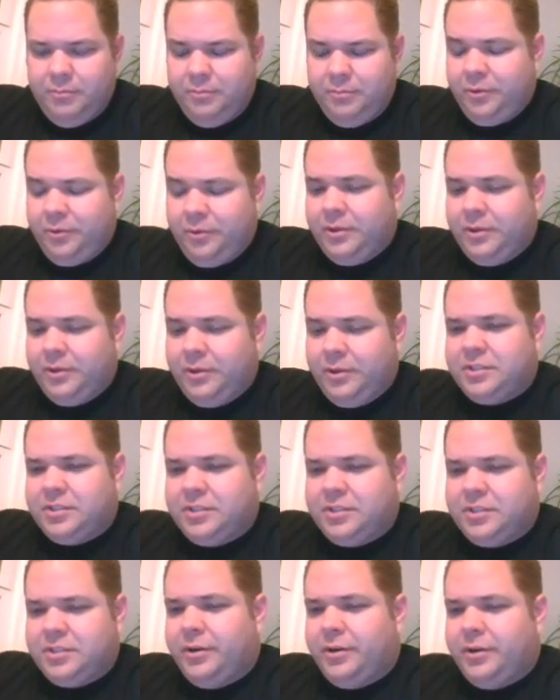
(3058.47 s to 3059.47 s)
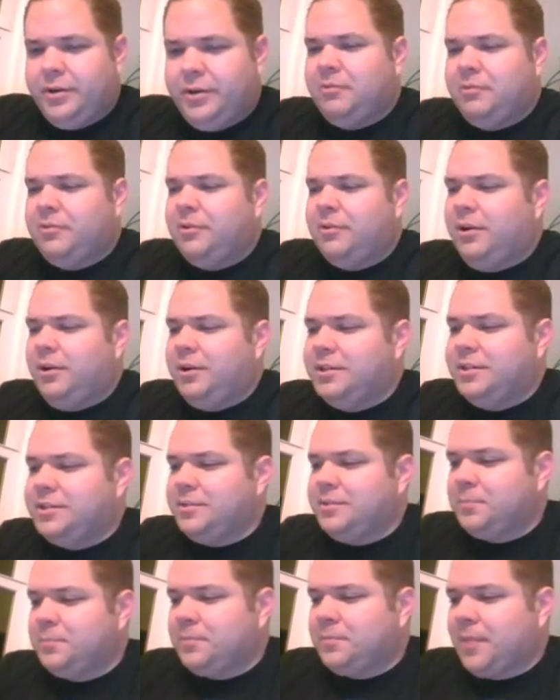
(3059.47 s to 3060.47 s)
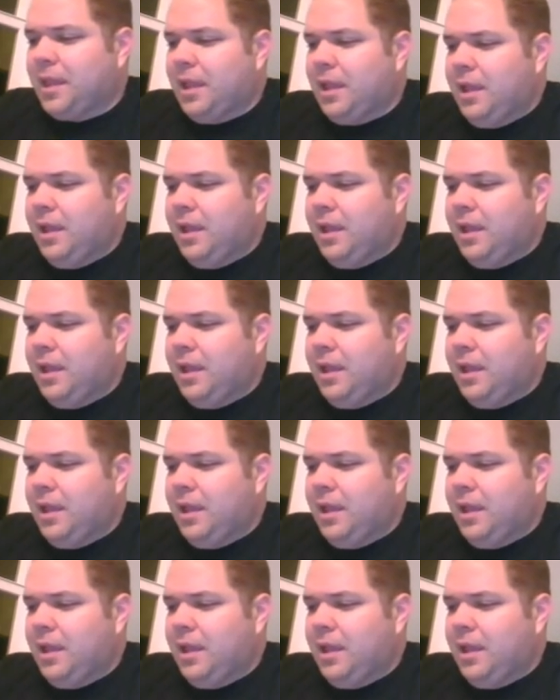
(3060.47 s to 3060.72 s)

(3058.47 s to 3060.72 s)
Mbuna sharks would be awesome.